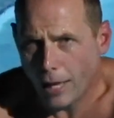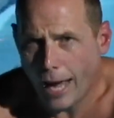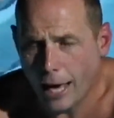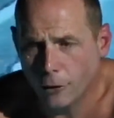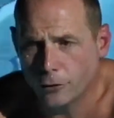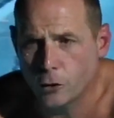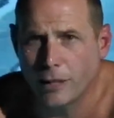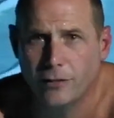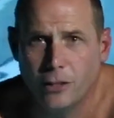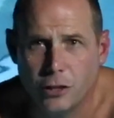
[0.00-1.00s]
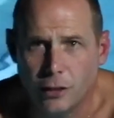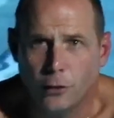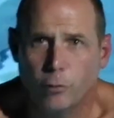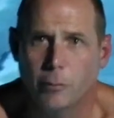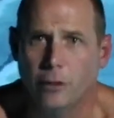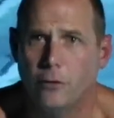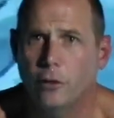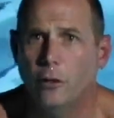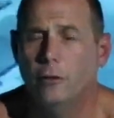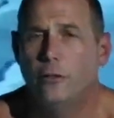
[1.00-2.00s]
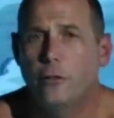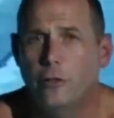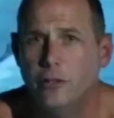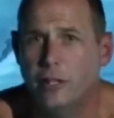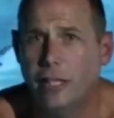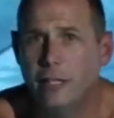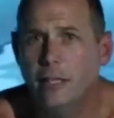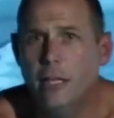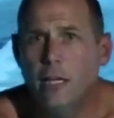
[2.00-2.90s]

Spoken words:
how to transition into swimming. So let's do this again.